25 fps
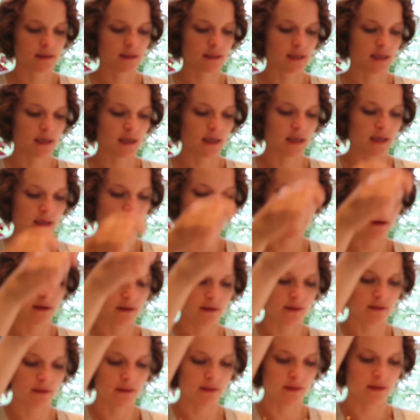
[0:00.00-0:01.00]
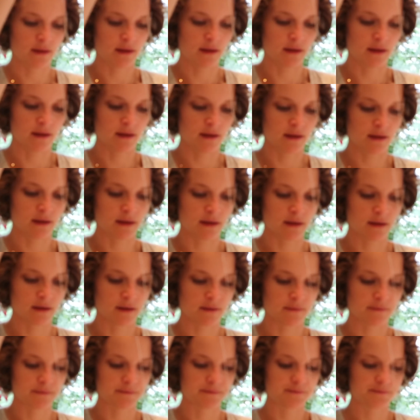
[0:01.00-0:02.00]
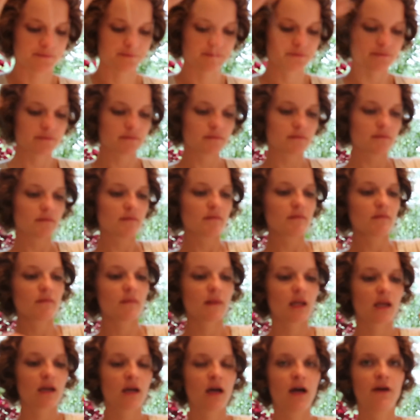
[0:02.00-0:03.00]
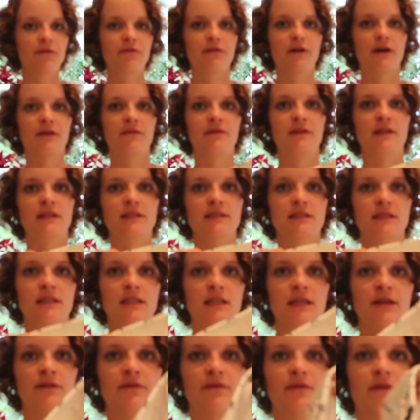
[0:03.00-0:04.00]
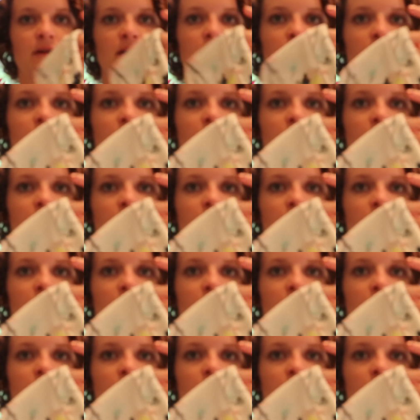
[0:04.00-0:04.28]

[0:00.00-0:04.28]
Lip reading: getting the cuff of the sleeve.